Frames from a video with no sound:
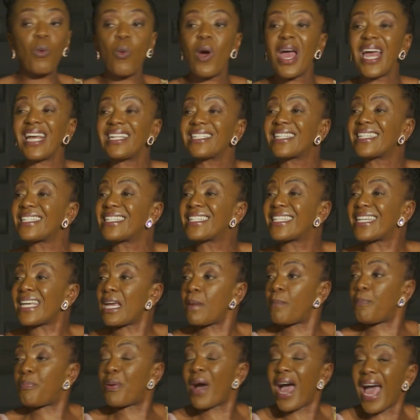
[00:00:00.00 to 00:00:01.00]
the word
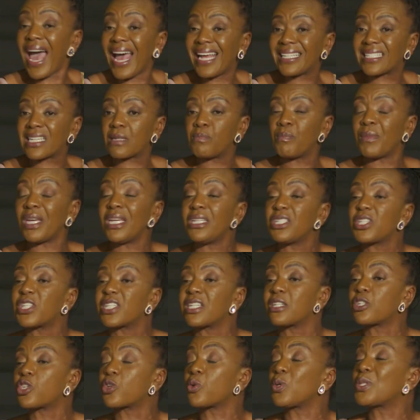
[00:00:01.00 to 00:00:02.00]
depart
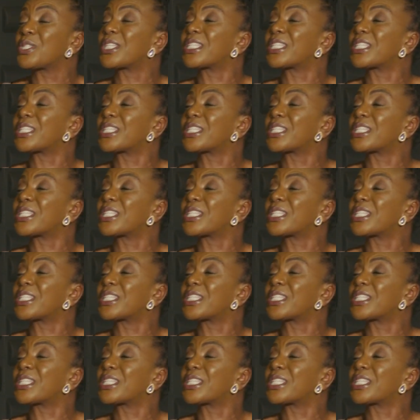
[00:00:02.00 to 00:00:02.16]
means to